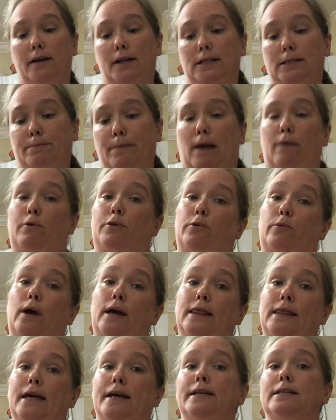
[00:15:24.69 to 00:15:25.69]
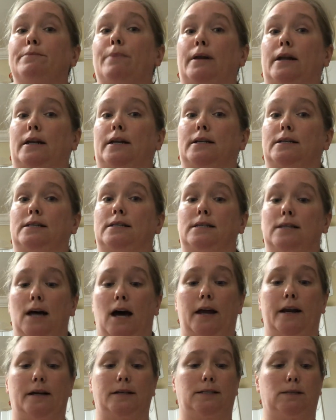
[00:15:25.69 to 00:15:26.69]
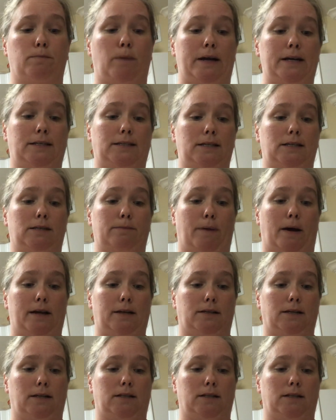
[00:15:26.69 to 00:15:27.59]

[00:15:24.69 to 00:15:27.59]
It's made with the right things, but it is not a spicy spice.